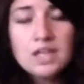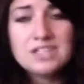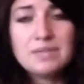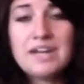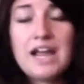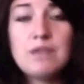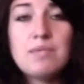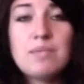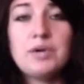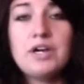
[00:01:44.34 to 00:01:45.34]
I mean, I
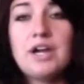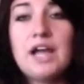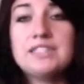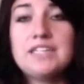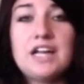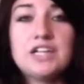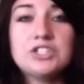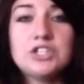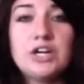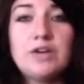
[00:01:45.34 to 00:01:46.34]
remember as a
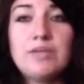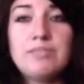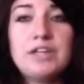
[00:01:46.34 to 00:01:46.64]
youngster